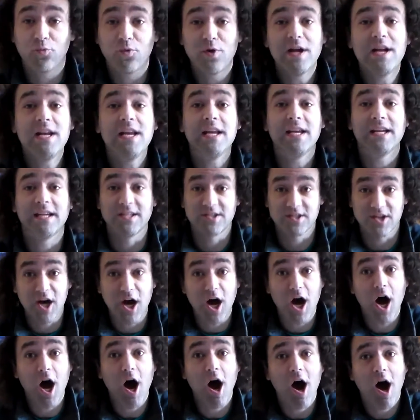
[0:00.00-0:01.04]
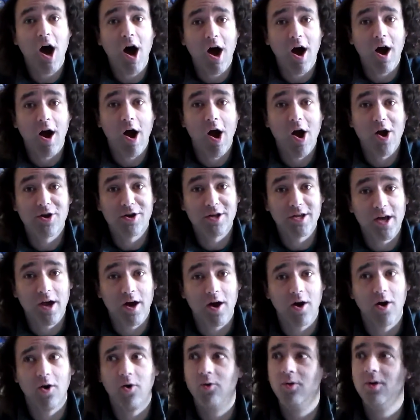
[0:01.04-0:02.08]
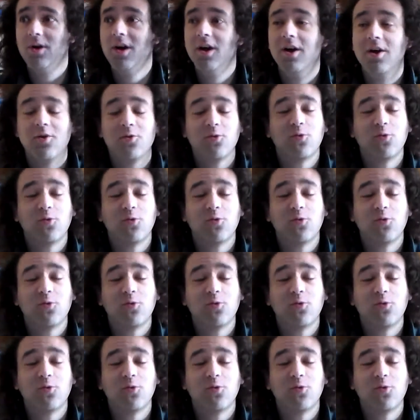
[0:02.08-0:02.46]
Reading is hard, yo.